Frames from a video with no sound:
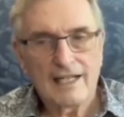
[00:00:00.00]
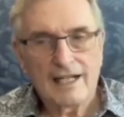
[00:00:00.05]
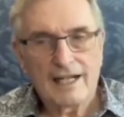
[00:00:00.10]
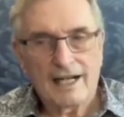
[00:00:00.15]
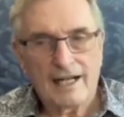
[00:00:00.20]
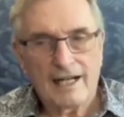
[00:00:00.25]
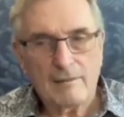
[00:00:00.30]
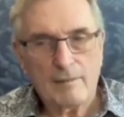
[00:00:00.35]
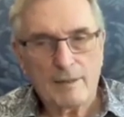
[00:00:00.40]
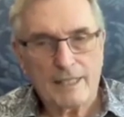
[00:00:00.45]

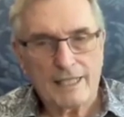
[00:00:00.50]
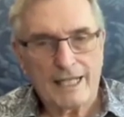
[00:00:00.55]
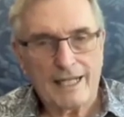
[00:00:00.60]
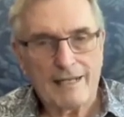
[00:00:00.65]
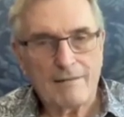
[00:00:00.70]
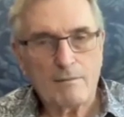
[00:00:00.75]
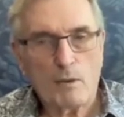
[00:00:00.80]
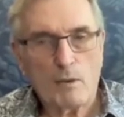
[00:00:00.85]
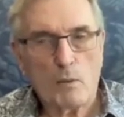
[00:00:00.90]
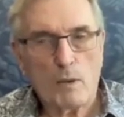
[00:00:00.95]
I
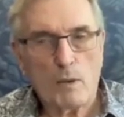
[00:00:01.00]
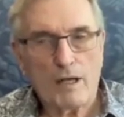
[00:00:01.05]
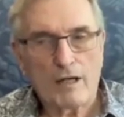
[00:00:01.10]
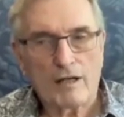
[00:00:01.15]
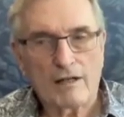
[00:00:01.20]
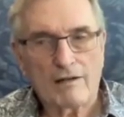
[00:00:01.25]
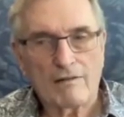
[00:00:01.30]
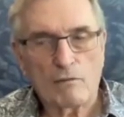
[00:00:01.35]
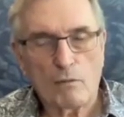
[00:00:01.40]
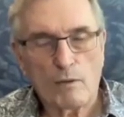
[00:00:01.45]
became
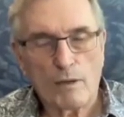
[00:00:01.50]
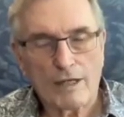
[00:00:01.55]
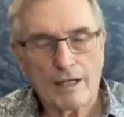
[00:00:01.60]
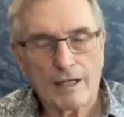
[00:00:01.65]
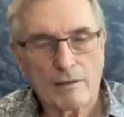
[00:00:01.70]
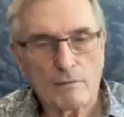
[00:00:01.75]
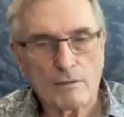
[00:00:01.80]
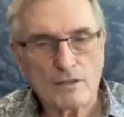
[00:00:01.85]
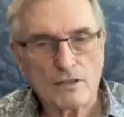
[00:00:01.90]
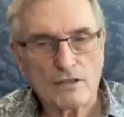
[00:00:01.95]
aware of what
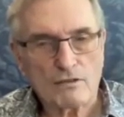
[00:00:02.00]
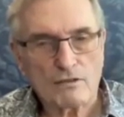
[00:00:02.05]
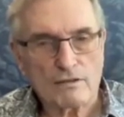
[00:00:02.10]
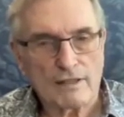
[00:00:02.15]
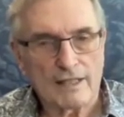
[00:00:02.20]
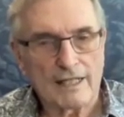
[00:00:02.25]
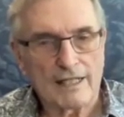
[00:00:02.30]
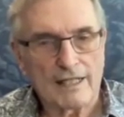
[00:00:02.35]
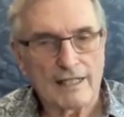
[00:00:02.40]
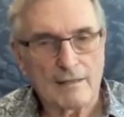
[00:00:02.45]
I was
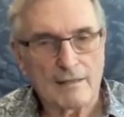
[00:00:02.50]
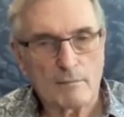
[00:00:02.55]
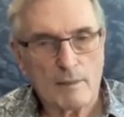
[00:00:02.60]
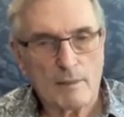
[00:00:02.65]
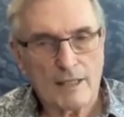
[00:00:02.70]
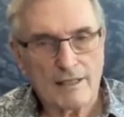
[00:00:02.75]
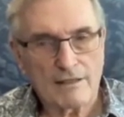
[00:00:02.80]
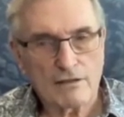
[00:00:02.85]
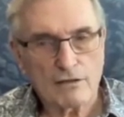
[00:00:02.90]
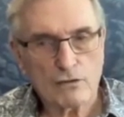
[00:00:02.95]
creating
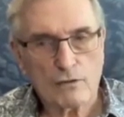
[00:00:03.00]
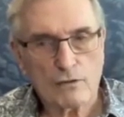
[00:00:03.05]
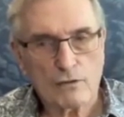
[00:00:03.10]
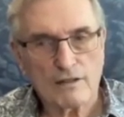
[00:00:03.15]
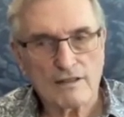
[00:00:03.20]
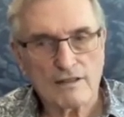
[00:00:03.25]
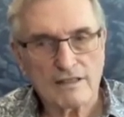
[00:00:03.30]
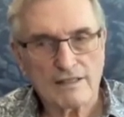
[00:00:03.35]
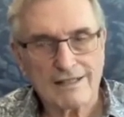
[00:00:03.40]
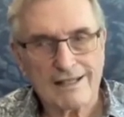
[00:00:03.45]
by the
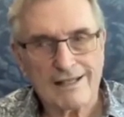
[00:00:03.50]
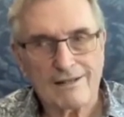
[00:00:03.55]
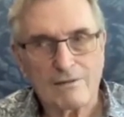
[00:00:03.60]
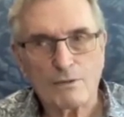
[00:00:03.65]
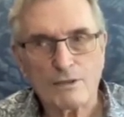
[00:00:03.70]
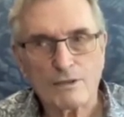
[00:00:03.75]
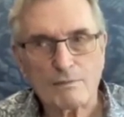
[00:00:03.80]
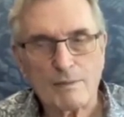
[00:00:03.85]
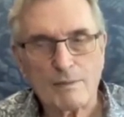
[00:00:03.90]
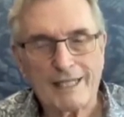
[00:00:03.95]
choices I
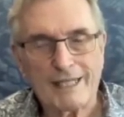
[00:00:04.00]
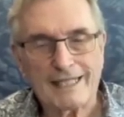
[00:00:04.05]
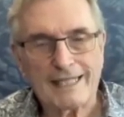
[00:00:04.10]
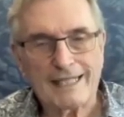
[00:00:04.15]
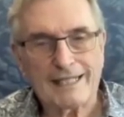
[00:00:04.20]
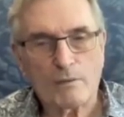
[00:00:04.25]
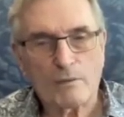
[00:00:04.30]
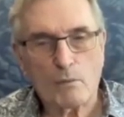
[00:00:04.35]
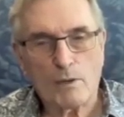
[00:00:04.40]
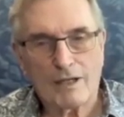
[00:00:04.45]
was
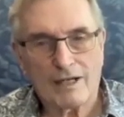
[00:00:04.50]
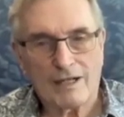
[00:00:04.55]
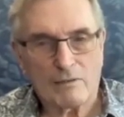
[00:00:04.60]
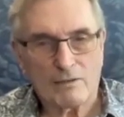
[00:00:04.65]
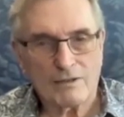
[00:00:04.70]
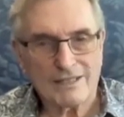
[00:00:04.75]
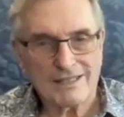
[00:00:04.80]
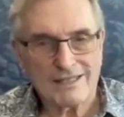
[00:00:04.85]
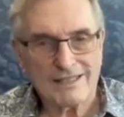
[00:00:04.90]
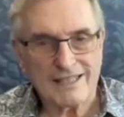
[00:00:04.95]
making and what I
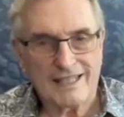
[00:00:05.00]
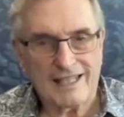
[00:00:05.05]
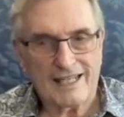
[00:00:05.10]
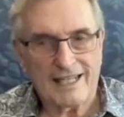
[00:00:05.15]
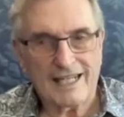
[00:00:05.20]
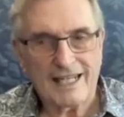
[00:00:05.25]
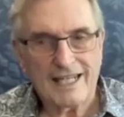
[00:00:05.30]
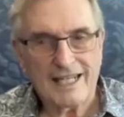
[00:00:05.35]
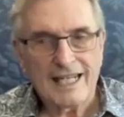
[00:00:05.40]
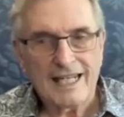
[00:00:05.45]
was
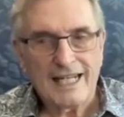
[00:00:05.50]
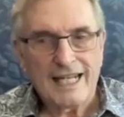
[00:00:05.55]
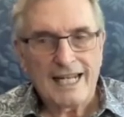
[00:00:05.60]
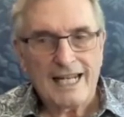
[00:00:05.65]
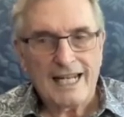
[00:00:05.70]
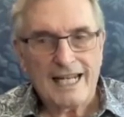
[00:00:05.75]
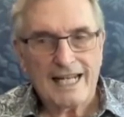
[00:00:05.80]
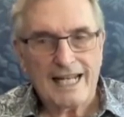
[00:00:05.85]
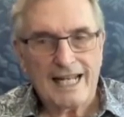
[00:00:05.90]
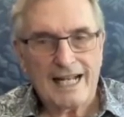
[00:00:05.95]
saying,
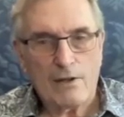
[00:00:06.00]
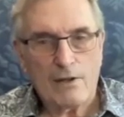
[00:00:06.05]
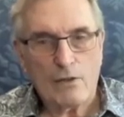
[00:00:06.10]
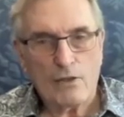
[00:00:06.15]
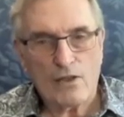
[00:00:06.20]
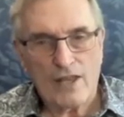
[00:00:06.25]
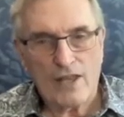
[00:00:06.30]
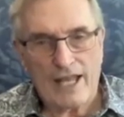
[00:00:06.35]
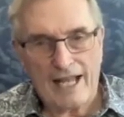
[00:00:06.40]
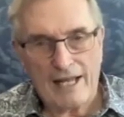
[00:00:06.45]
and how
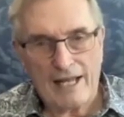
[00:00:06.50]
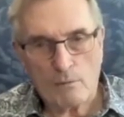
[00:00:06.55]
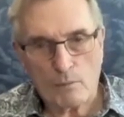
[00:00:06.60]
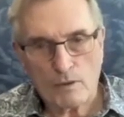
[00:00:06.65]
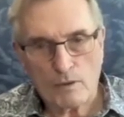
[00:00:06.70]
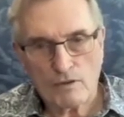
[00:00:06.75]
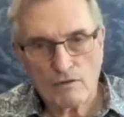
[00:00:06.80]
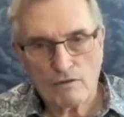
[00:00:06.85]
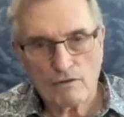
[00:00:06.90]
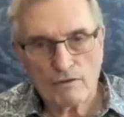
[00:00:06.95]
that
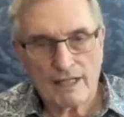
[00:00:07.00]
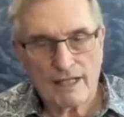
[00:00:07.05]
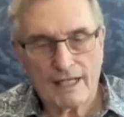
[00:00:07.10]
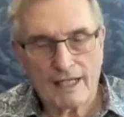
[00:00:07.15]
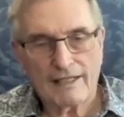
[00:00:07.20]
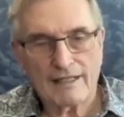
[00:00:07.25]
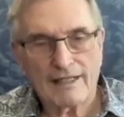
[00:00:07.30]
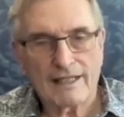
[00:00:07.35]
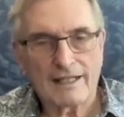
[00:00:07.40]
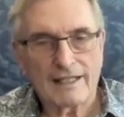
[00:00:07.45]
would
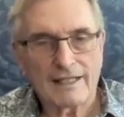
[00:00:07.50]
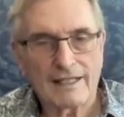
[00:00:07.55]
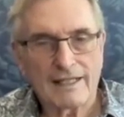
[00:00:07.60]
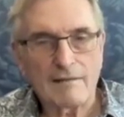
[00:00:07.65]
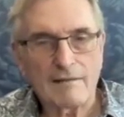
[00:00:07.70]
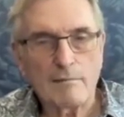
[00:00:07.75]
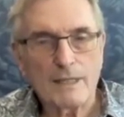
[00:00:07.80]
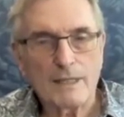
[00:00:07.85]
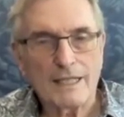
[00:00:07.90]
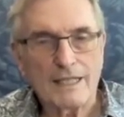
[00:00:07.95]
create an
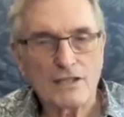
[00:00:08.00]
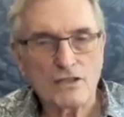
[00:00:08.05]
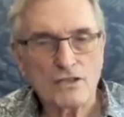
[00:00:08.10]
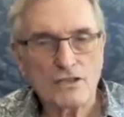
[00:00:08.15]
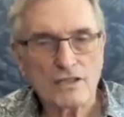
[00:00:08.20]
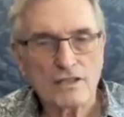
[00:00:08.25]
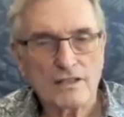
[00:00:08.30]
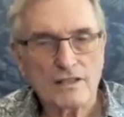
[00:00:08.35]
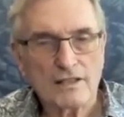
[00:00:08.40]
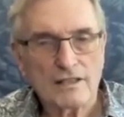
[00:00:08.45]

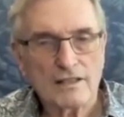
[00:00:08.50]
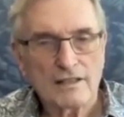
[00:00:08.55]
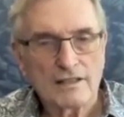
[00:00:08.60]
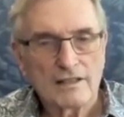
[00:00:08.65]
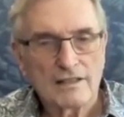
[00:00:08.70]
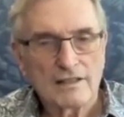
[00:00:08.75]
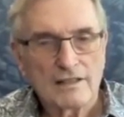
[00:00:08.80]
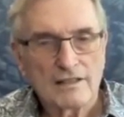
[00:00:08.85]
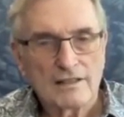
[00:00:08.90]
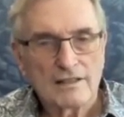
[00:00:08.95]
image
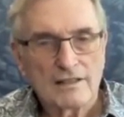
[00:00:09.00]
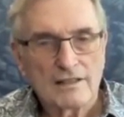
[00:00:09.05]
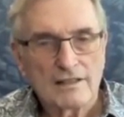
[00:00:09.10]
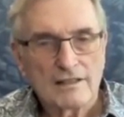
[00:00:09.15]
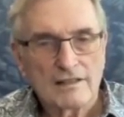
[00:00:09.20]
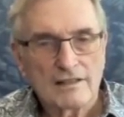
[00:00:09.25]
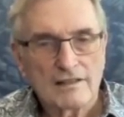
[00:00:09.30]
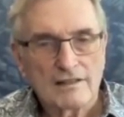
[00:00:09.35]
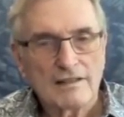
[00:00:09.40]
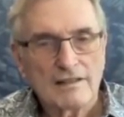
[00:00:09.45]

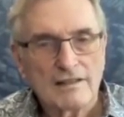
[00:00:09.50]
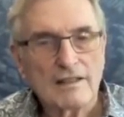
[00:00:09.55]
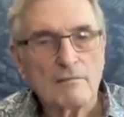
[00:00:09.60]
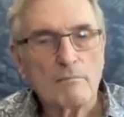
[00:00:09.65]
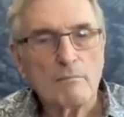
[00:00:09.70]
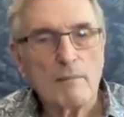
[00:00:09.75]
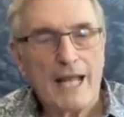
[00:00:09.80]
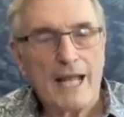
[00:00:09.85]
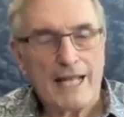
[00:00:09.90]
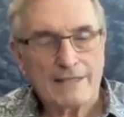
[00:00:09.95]

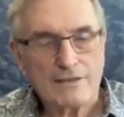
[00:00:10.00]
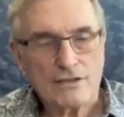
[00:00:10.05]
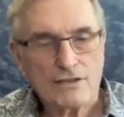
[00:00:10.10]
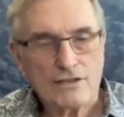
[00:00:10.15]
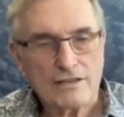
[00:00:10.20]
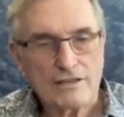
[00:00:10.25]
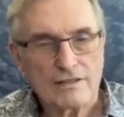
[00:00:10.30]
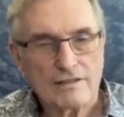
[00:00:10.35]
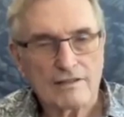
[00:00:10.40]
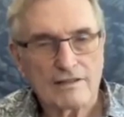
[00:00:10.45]
that
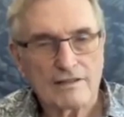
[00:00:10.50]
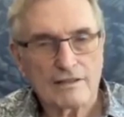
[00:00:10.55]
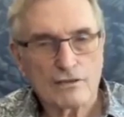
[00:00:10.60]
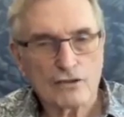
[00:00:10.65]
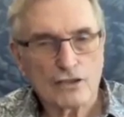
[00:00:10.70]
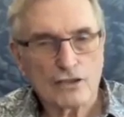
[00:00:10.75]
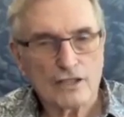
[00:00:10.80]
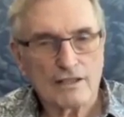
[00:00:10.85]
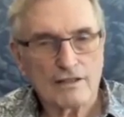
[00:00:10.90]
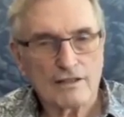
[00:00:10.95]
matched their
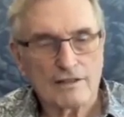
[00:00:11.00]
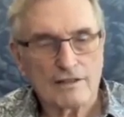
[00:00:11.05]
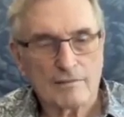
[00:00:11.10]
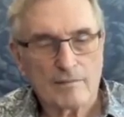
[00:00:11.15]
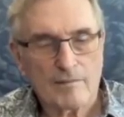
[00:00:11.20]
agenda.